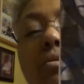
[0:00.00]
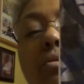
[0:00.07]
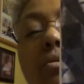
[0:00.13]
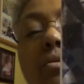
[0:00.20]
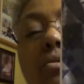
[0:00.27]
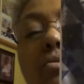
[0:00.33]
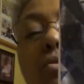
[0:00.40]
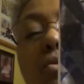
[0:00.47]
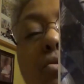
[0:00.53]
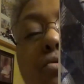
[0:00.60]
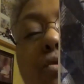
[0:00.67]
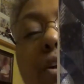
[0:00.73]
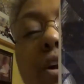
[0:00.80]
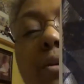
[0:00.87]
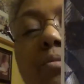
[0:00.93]
A scroll
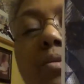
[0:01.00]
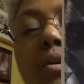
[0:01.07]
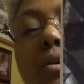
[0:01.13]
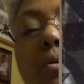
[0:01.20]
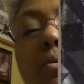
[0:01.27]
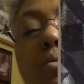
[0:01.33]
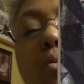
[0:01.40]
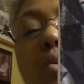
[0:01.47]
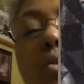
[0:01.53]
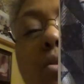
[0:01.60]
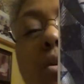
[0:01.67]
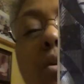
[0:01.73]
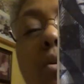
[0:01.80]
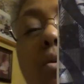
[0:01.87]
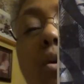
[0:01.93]
frame with
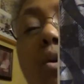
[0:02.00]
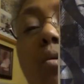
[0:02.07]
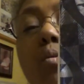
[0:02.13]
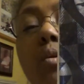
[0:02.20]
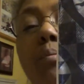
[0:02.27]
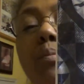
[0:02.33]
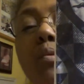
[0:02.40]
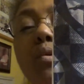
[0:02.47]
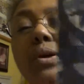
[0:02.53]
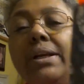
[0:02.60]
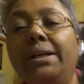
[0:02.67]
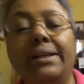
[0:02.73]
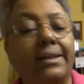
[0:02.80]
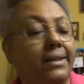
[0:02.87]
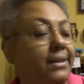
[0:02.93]
her whip on
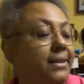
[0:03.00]
it,